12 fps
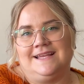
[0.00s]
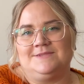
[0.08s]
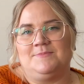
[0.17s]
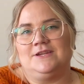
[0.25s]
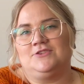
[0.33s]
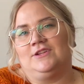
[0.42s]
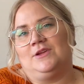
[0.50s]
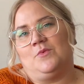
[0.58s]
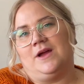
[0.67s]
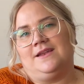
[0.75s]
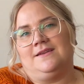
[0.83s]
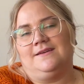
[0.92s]
especially
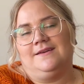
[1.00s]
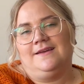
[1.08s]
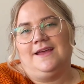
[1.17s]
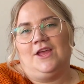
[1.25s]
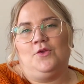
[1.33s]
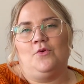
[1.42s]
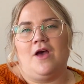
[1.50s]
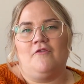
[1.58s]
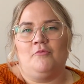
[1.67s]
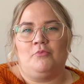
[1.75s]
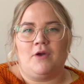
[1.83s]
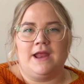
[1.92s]
when you have
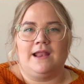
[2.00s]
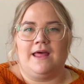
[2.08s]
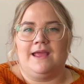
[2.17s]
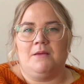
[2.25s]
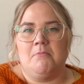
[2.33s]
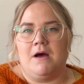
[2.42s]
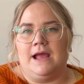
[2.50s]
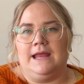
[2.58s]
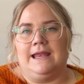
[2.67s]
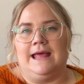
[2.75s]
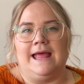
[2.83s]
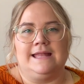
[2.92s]
a brain like
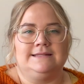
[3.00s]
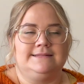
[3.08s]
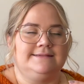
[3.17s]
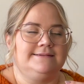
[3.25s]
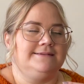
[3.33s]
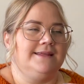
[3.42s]
mine and